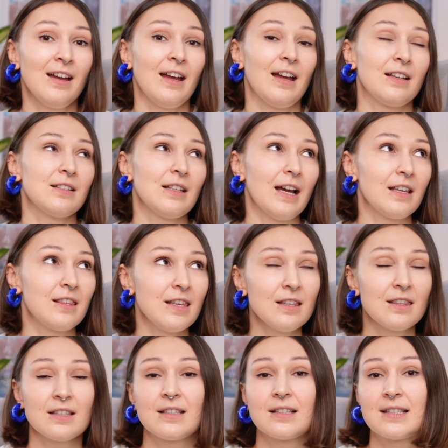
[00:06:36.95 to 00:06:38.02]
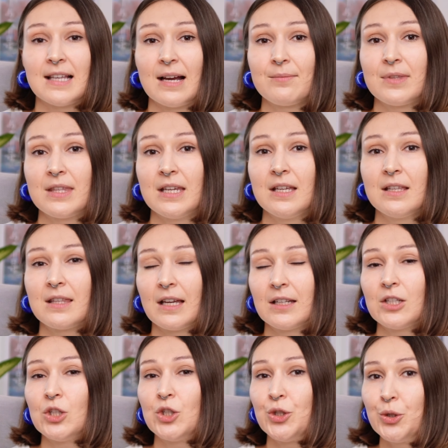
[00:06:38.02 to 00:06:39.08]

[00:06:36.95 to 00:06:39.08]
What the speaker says: And I think this is something that